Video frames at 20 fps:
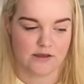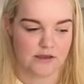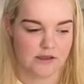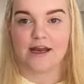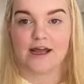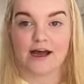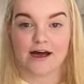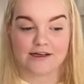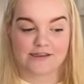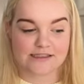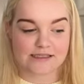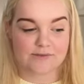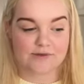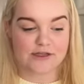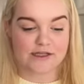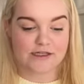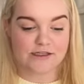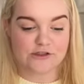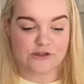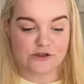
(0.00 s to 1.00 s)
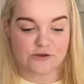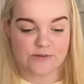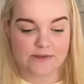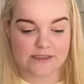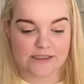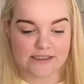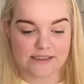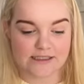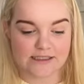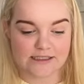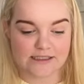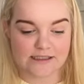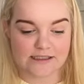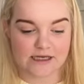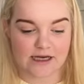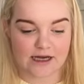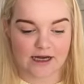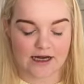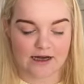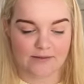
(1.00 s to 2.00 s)
Now, some of these Super 6
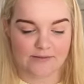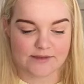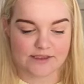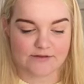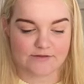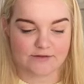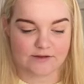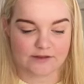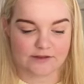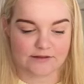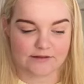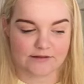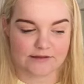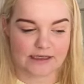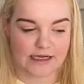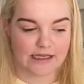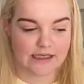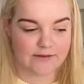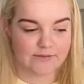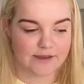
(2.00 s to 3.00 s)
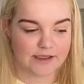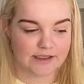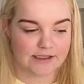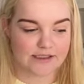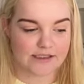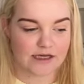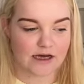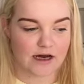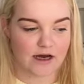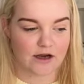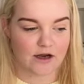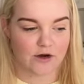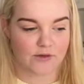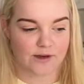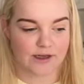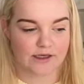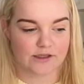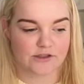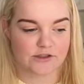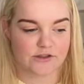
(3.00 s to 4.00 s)
different elements are
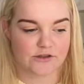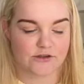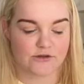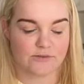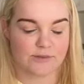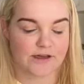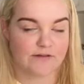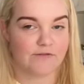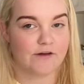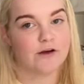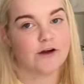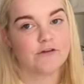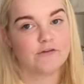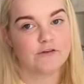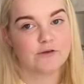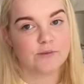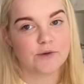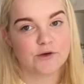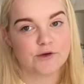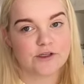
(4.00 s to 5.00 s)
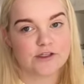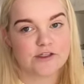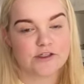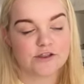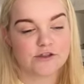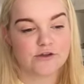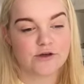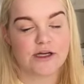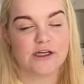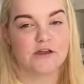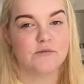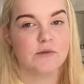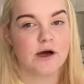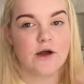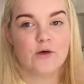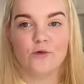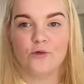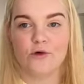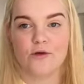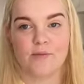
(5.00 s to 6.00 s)
going to be very familiar to you and you
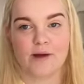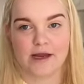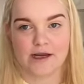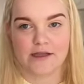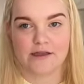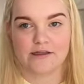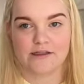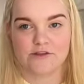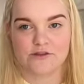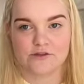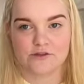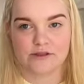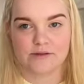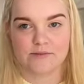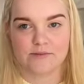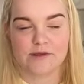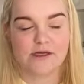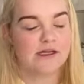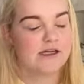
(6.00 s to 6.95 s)
might automatically do them.